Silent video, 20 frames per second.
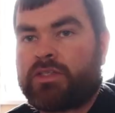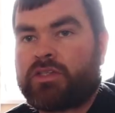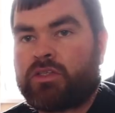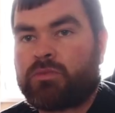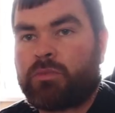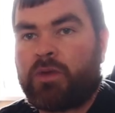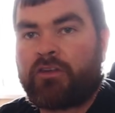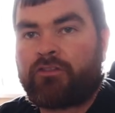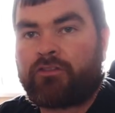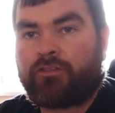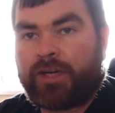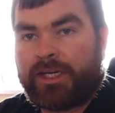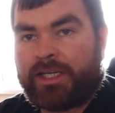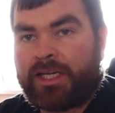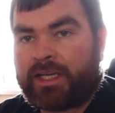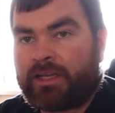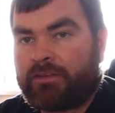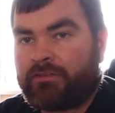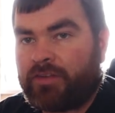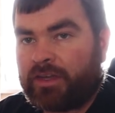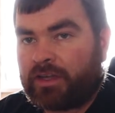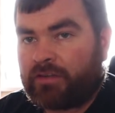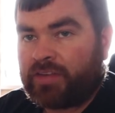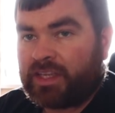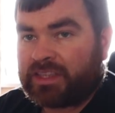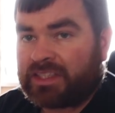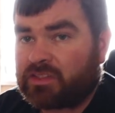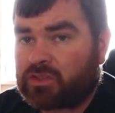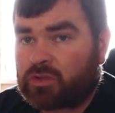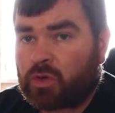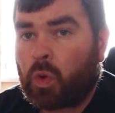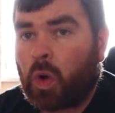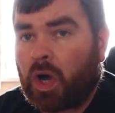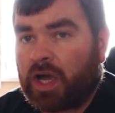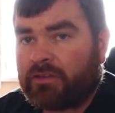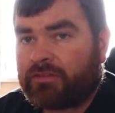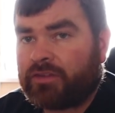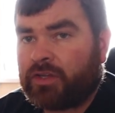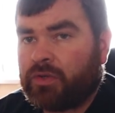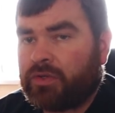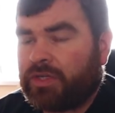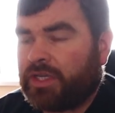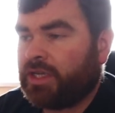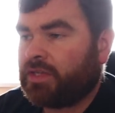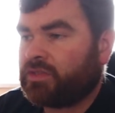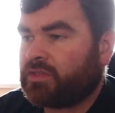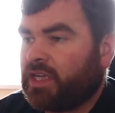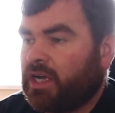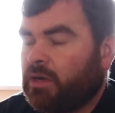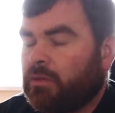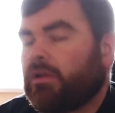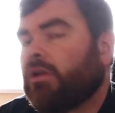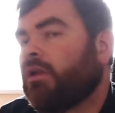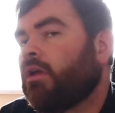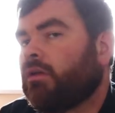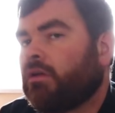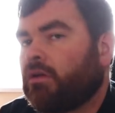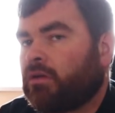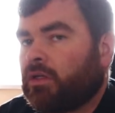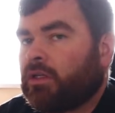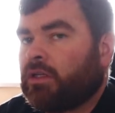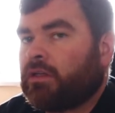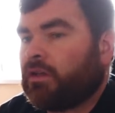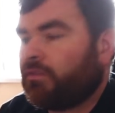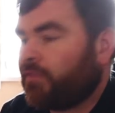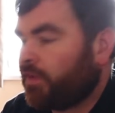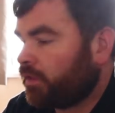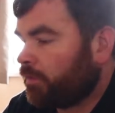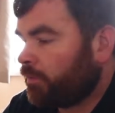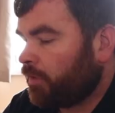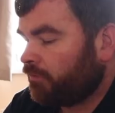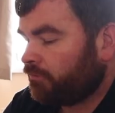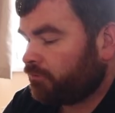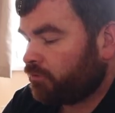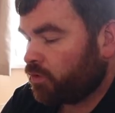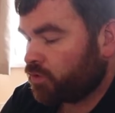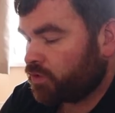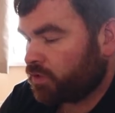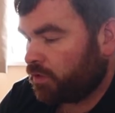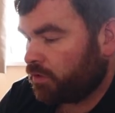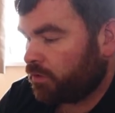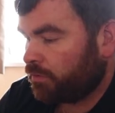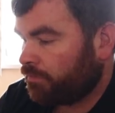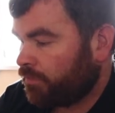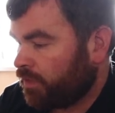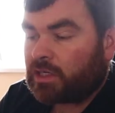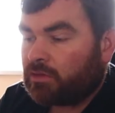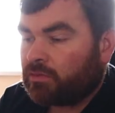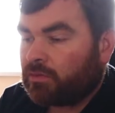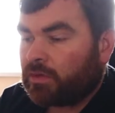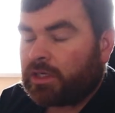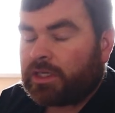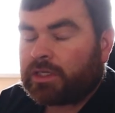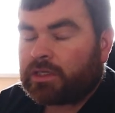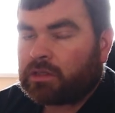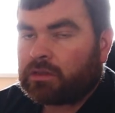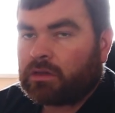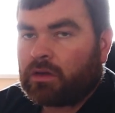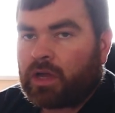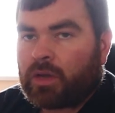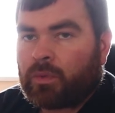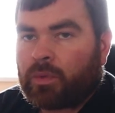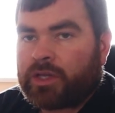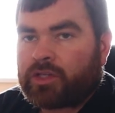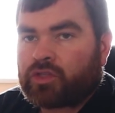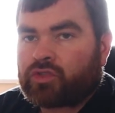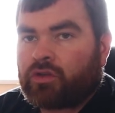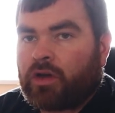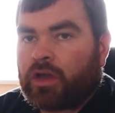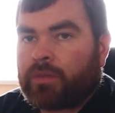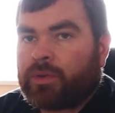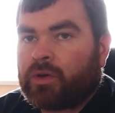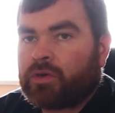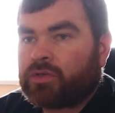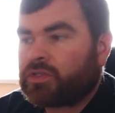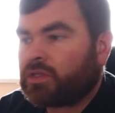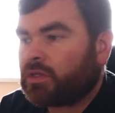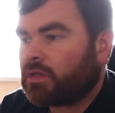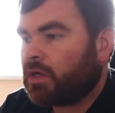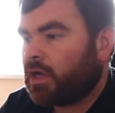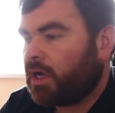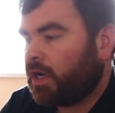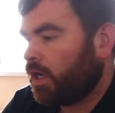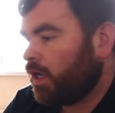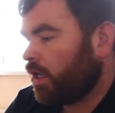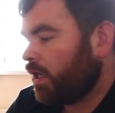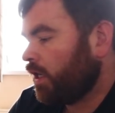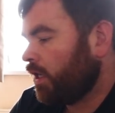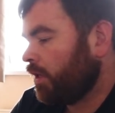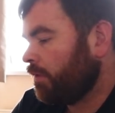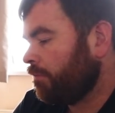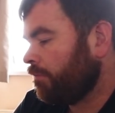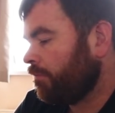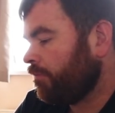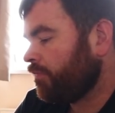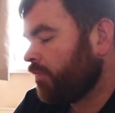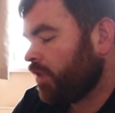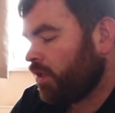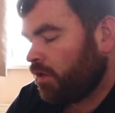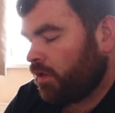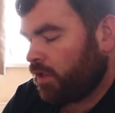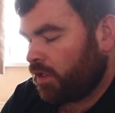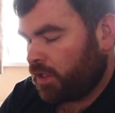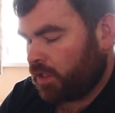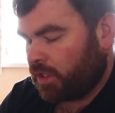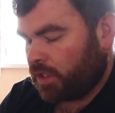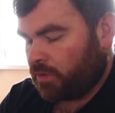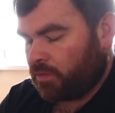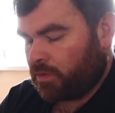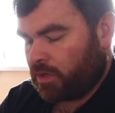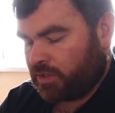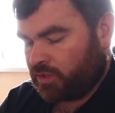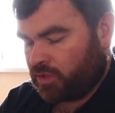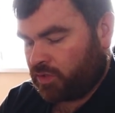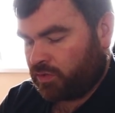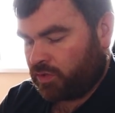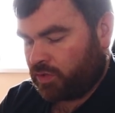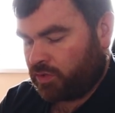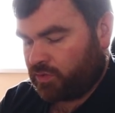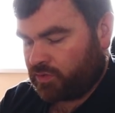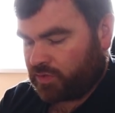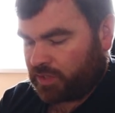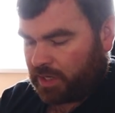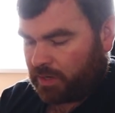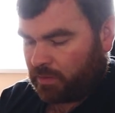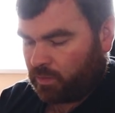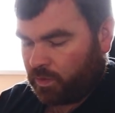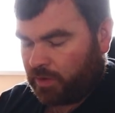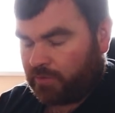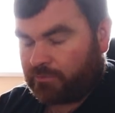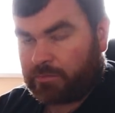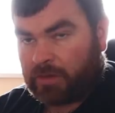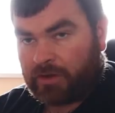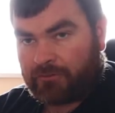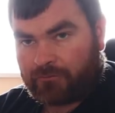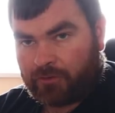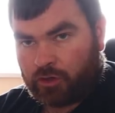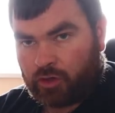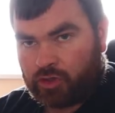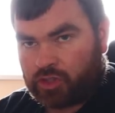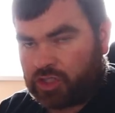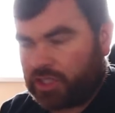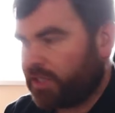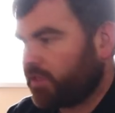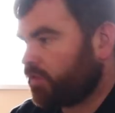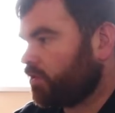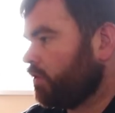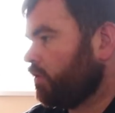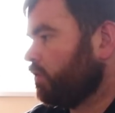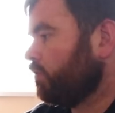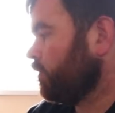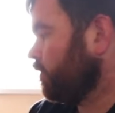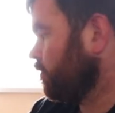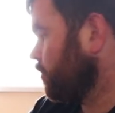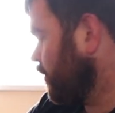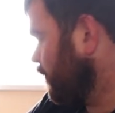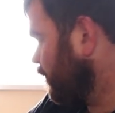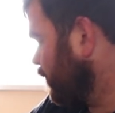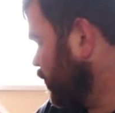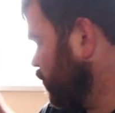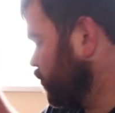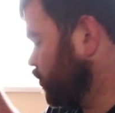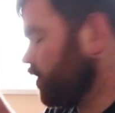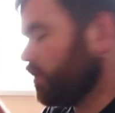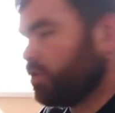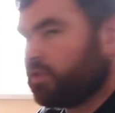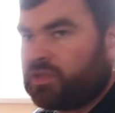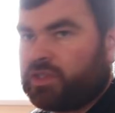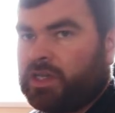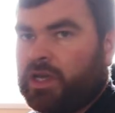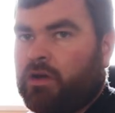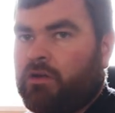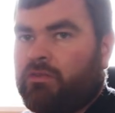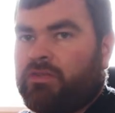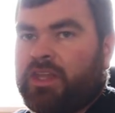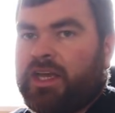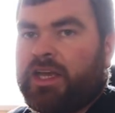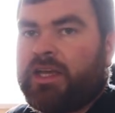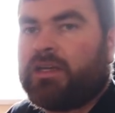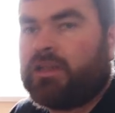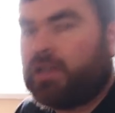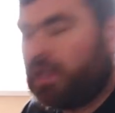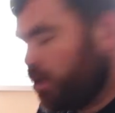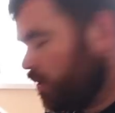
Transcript: this is my three-legged thing. I've had this quite a few years now, a lot longer than I've had the Manfrotto. Still a really good lightweight tripod. Um, you know, I do use that with my Fuji, so my Fuji can sit on there,